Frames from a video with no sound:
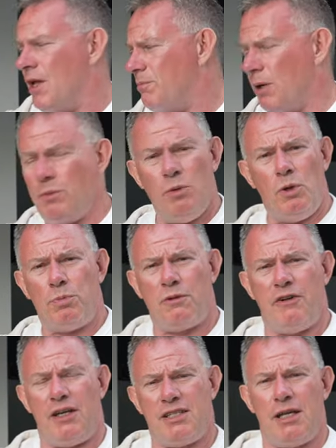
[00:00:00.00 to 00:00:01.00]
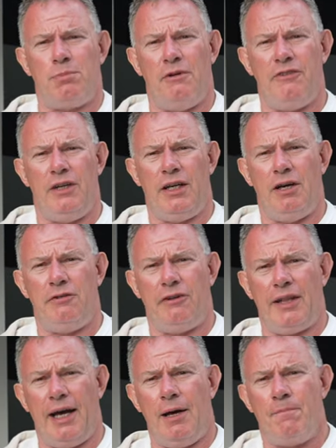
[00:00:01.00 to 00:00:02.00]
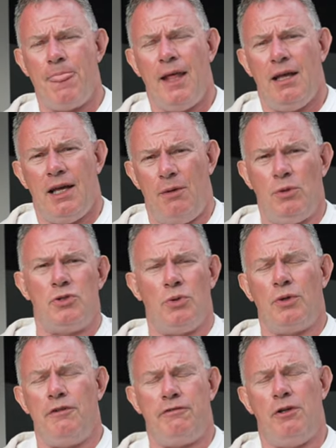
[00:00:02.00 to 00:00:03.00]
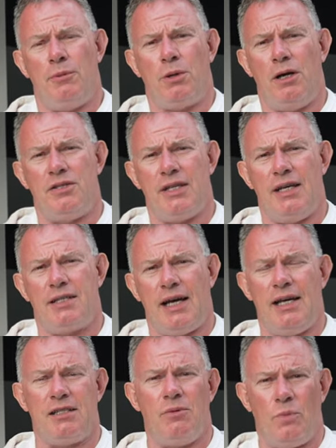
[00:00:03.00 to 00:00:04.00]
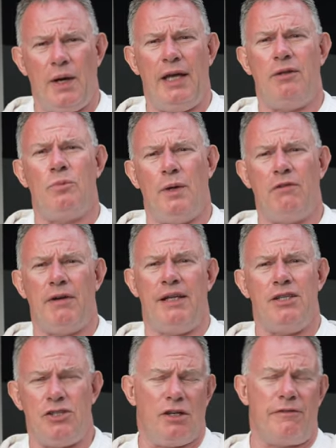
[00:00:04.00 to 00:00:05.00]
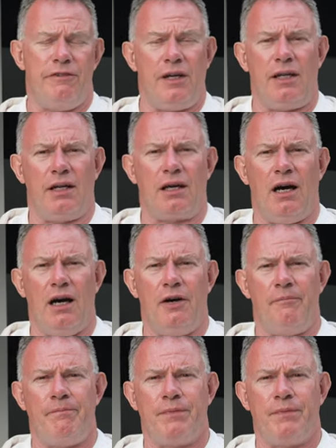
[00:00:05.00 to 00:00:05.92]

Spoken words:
But we will provide a separate video for that, and we'll talk you through the process as and when we're ready to configure the car.